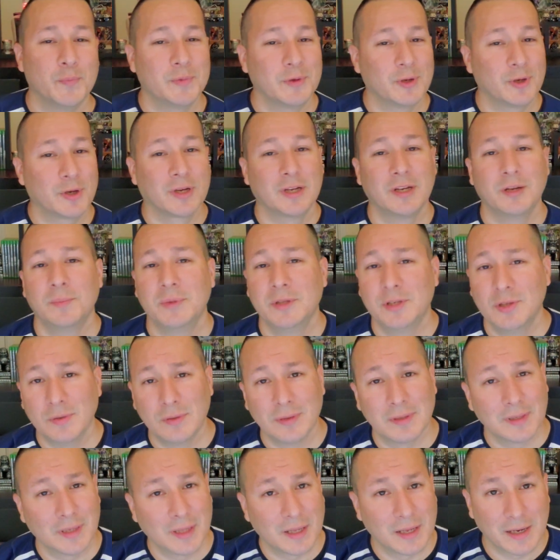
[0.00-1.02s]
You're going to be doing
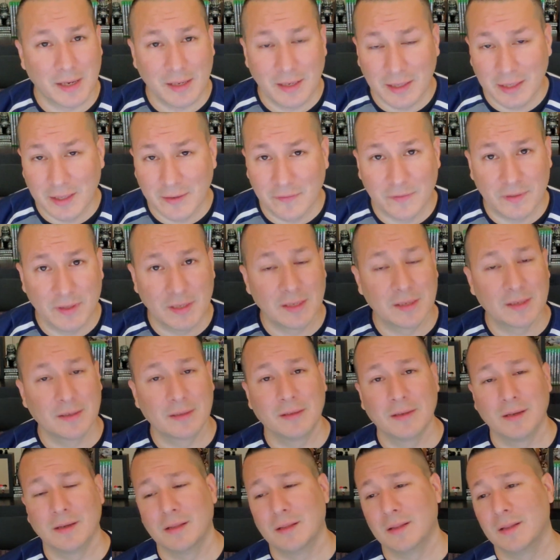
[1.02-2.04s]
a lot of lifting,
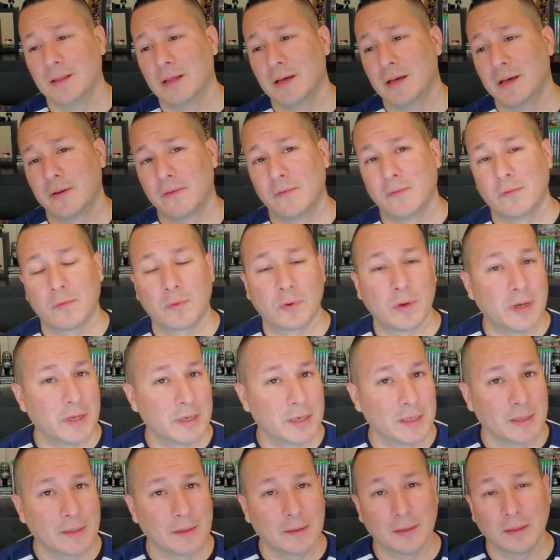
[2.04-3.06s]
a lot of
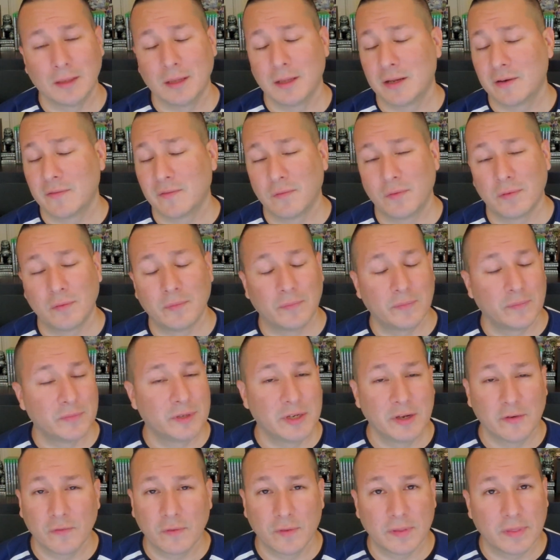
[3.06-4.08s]
running, a lot of
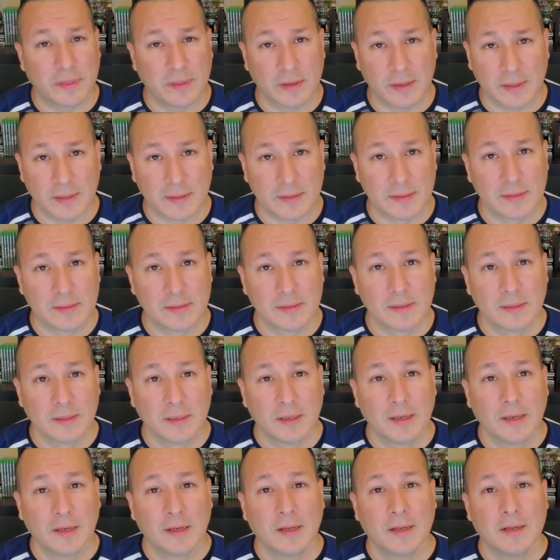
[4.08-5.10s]
different things.
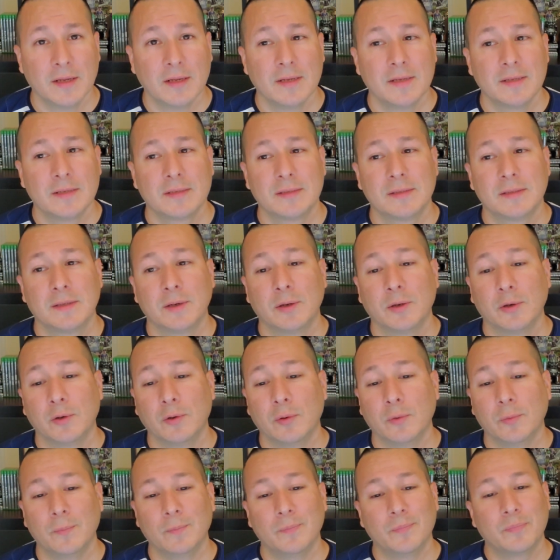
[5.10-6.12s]
So
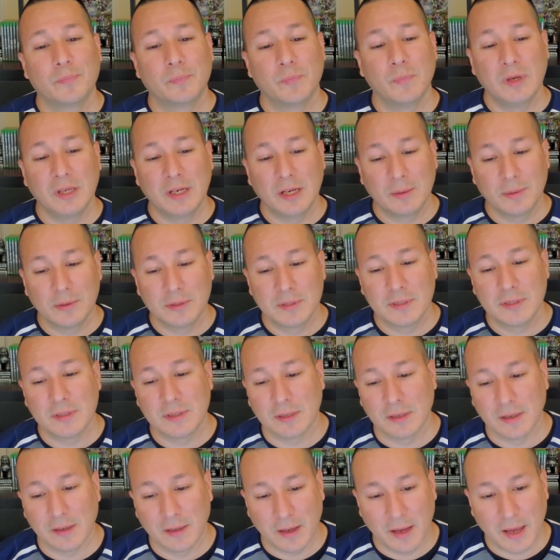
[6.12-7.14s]
being able
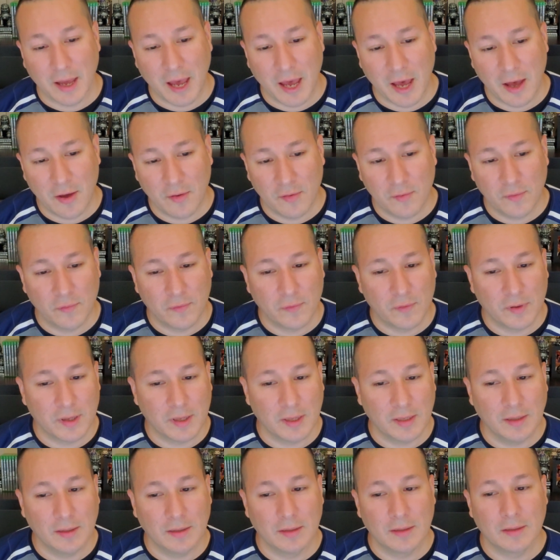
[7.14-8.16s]
to have
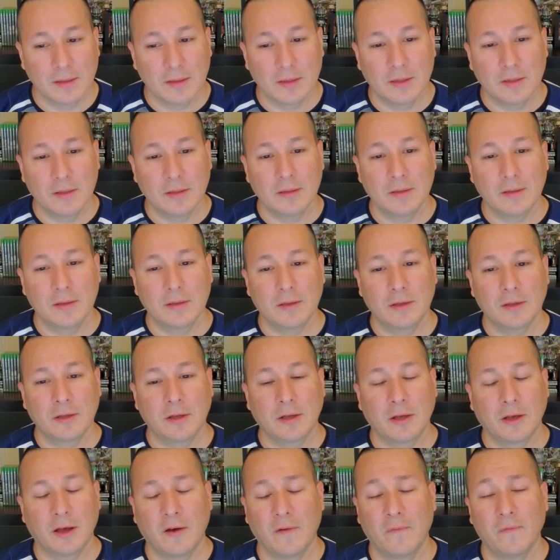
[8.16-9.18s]
a
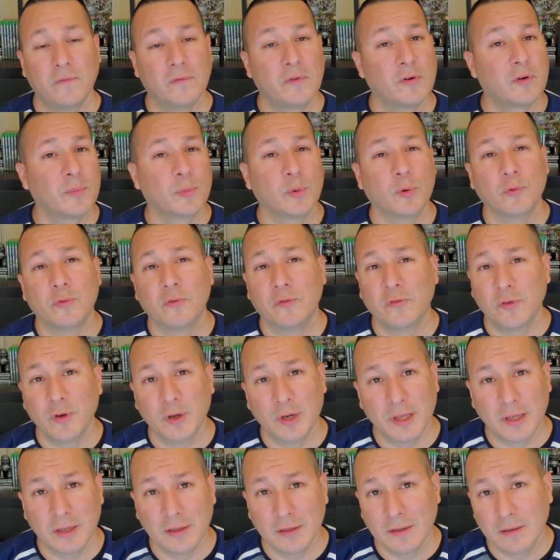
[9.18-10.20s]
comfortable
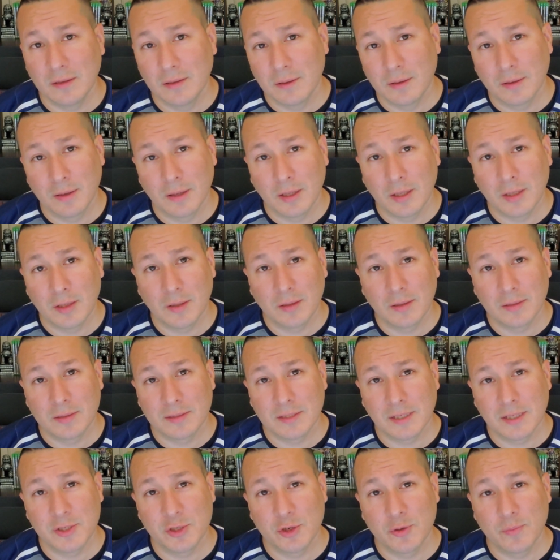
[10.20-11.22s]
footing
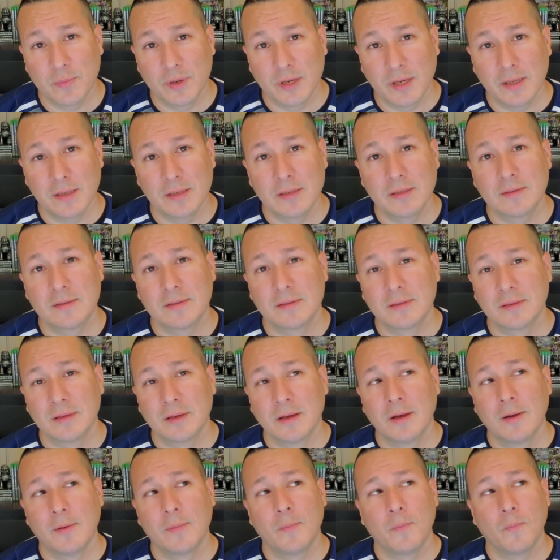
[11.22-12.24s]
alongside your bed
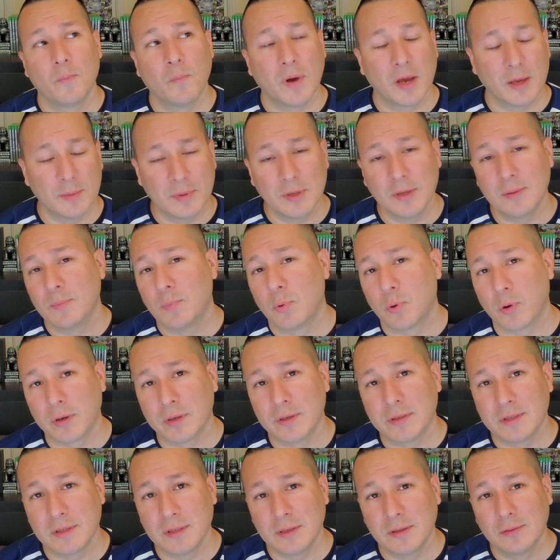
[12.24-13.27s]
might be
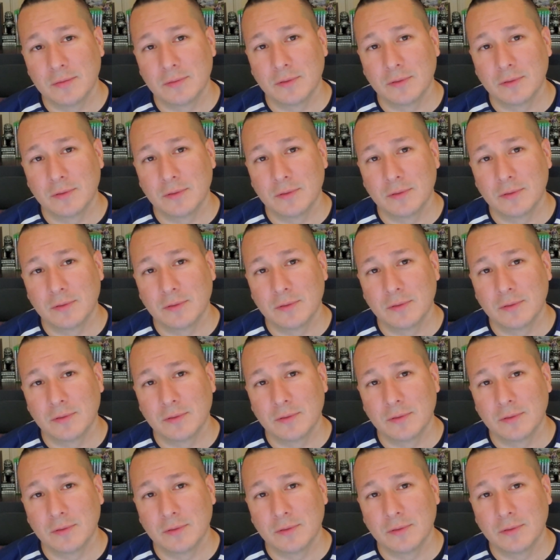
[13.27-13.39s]
important to you.